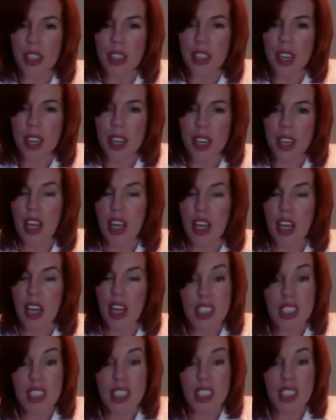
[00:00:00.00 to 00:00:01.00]
and like you
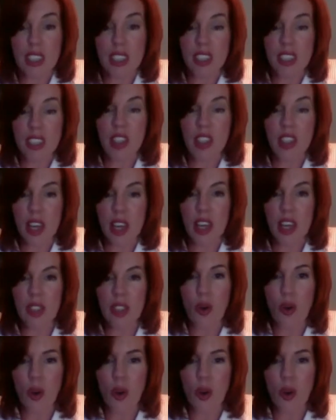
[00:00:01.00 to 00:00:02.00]
said, you can't
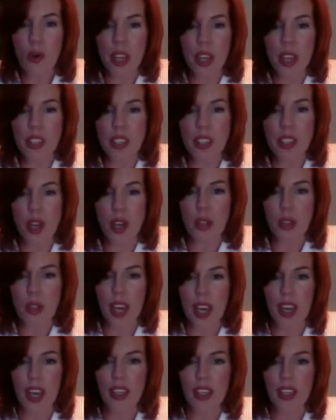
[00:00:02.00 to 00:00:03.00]
always
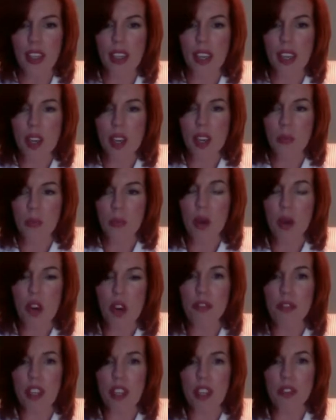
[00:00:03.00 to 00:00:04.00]
locate
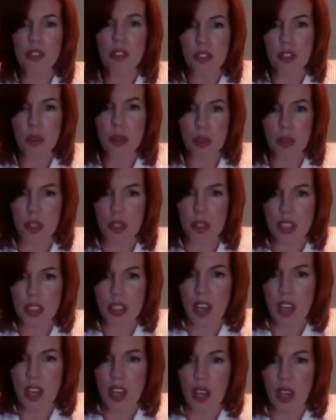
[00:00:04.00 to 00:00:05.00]
perfect food all the
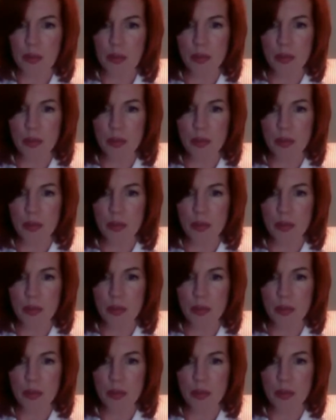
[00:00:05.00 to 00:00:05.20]
time.